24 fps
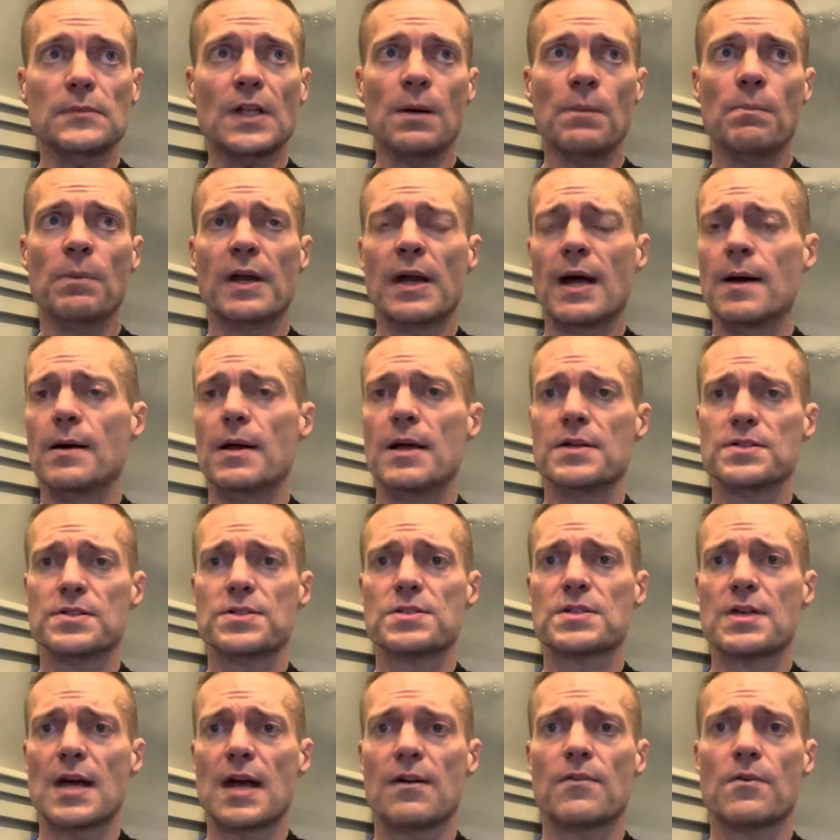but it's
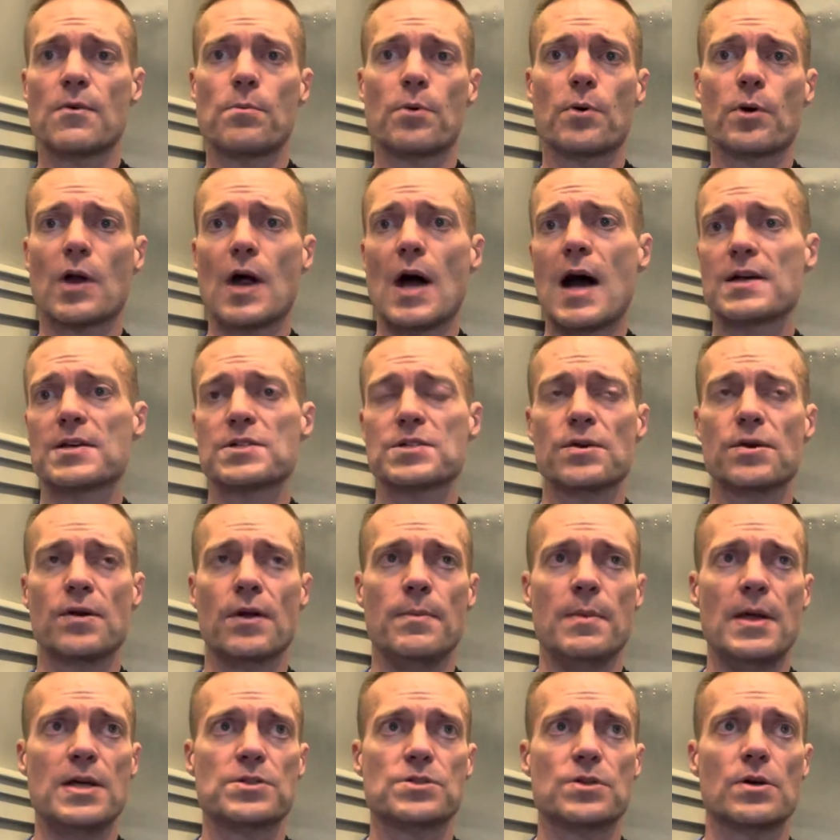just kind of a precautionary
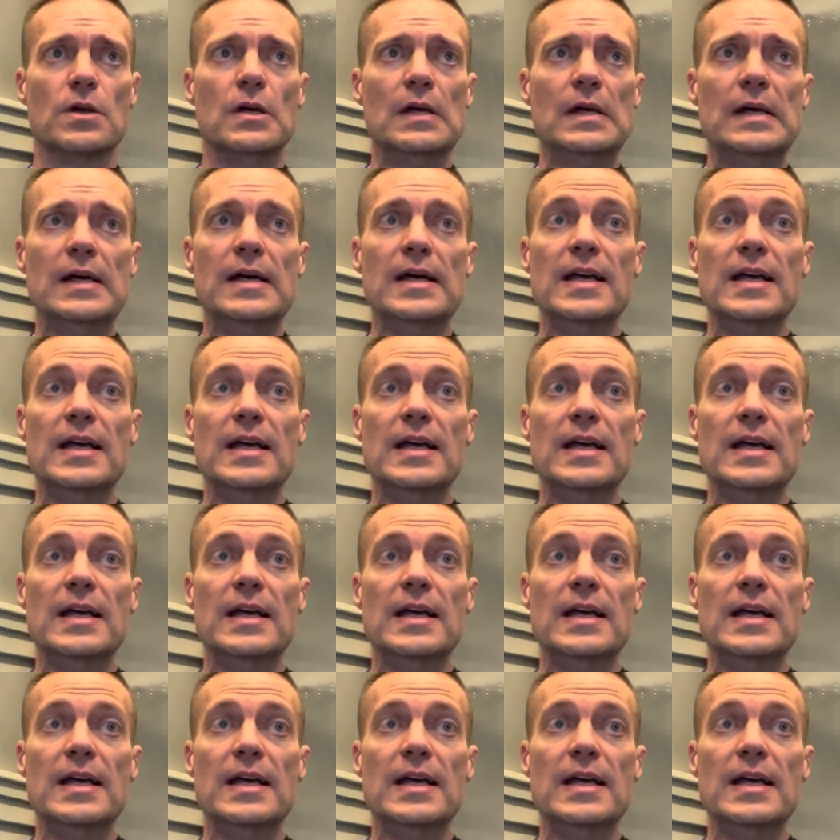measure.